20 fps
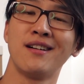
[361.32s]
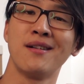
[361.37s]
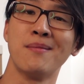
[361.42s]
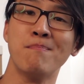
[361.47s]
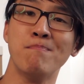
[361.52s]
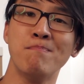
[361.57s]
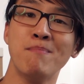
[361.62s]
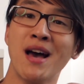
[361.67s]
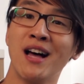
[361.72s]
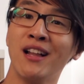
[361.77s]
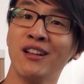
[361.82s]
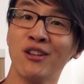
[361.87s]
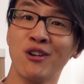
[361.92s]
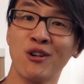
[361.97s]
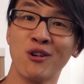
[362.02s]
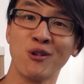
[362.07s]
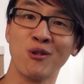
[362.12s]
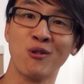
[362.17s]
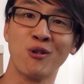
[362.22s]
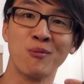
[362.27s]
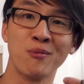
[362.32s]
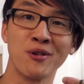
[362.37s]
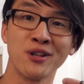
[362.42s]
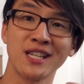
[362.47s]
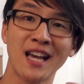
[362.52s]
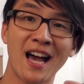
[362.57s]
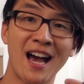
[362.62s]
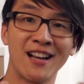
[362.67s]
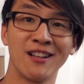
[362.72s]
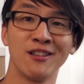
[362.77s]
mellow,
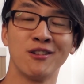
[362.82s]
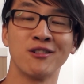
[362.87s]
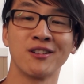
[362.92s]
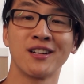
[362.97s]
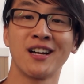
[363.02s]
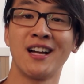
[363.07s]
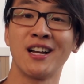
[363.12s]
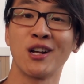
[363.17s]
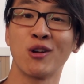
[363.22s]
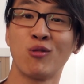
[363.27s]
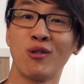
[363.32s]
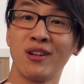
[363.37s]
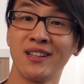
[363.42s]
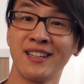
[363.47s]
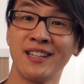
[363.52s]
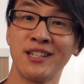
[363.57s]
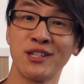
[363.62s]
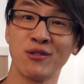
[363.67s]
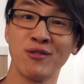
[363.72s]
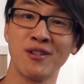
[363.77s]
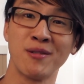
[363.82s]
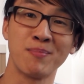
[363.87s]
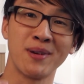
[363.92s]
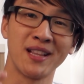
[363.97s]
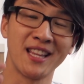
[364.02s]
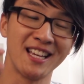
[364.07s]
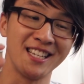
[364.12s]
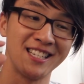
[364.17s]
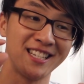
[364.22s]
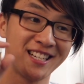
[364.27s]
almost analog kind of quality to it,
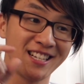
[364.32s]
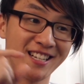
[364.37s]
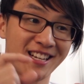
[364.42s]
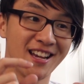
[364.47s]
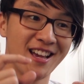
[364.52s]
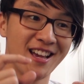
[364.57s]
but there's